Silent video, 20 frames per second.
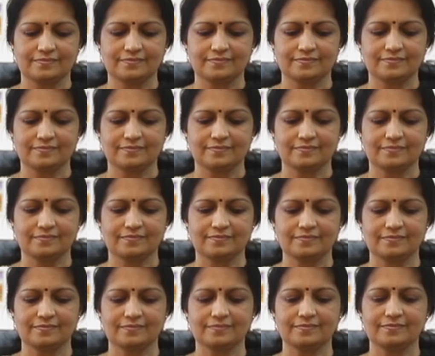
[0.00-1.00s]

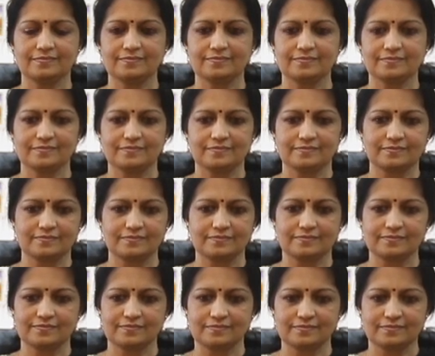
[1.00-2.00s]

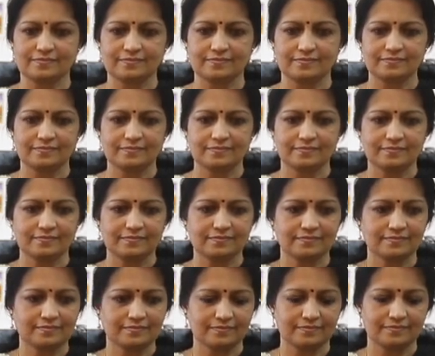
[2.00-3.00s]

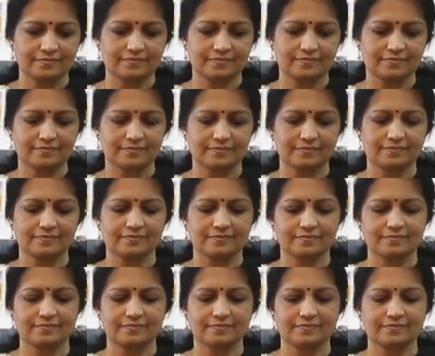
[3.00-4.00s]

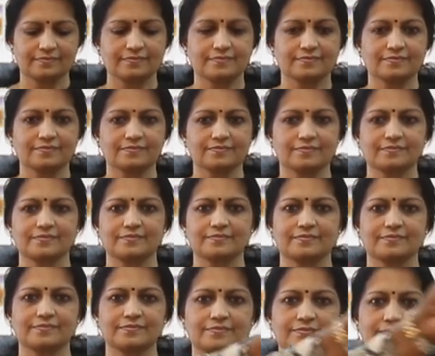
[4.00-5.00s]

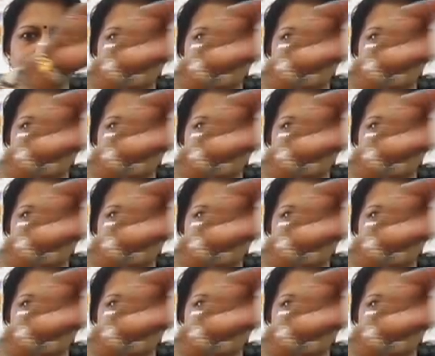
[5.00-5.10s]
No words are spoken by the person on screen.